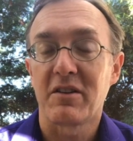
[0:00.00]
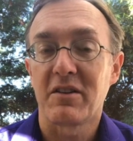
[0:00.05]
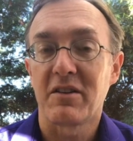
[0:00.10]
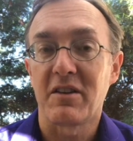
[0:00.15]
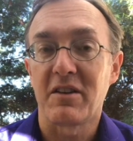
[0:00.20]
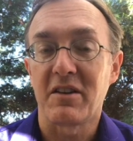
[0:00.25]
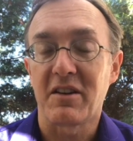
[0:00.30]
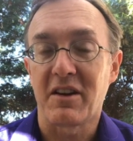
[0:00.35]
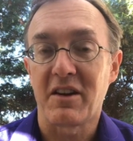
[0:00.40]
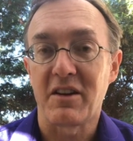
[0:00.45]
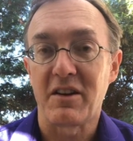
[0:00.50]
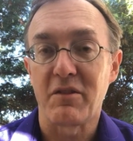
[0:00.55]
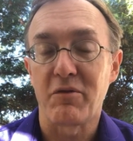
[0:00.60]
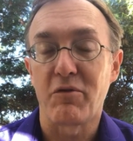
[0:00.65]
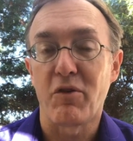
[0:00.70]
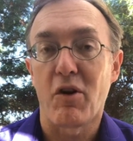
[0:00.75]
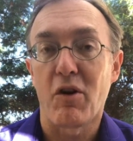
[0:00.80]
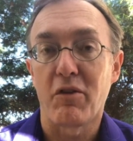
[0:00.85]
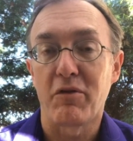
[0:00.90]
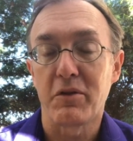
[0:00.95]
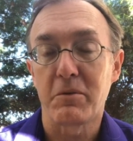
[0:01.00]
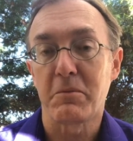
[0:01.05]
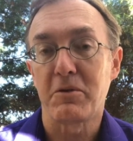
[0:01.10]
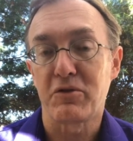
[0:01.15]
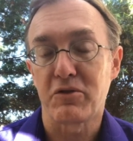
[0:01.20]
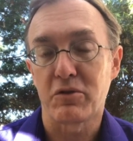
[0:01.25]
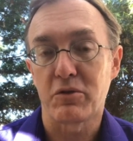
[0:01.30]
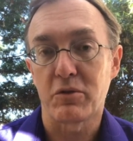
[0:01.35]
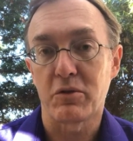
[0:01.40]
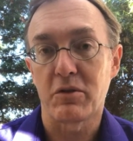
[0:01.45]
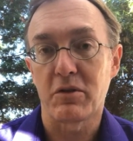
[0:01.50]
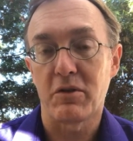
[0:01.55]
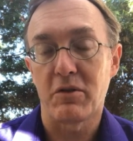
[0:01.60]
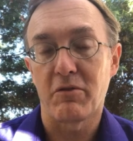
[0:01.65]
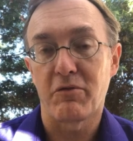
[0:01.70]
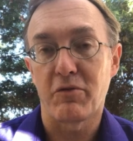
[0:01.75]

that can evolve and mature